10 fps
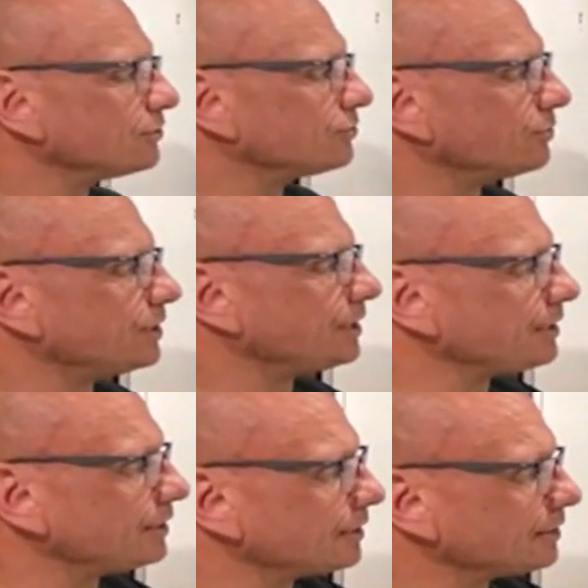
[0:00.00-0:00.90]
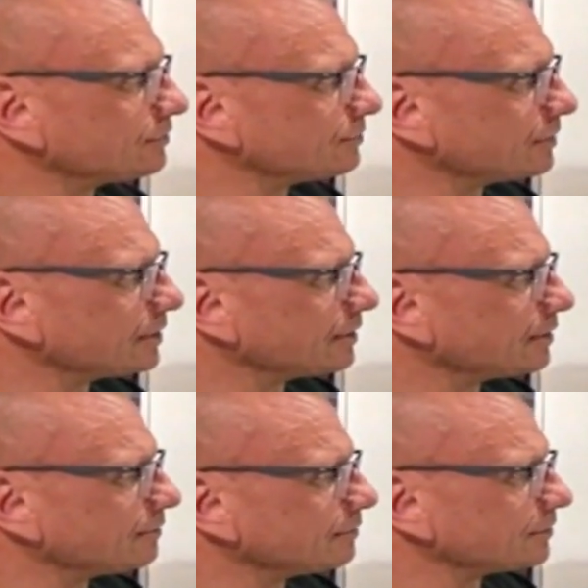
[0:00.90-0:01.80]
to the
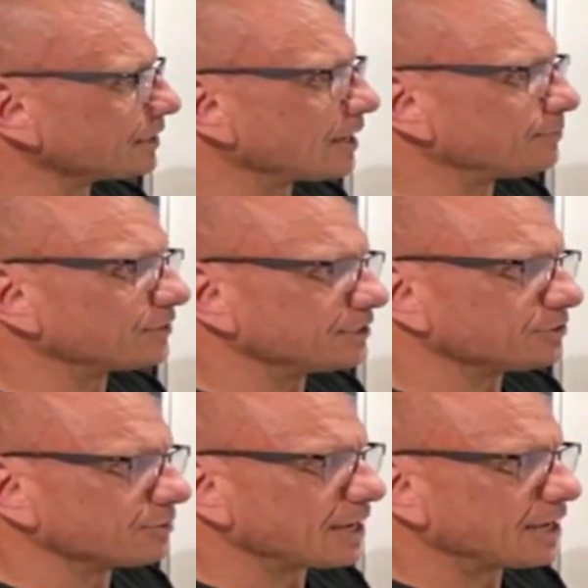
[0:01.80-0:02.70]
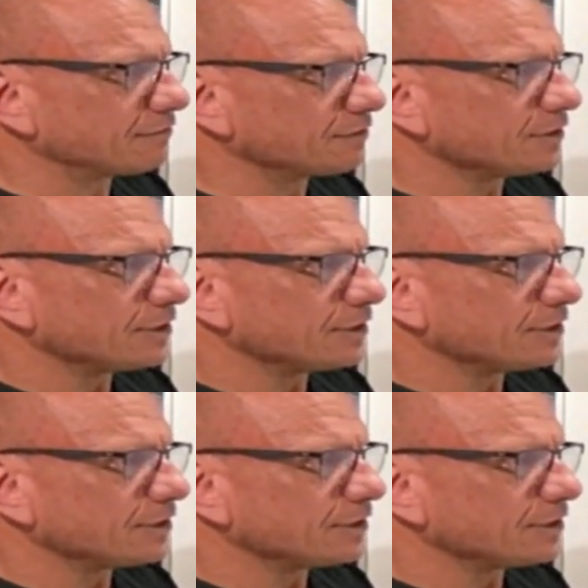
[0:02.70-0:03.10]
carbs they do have.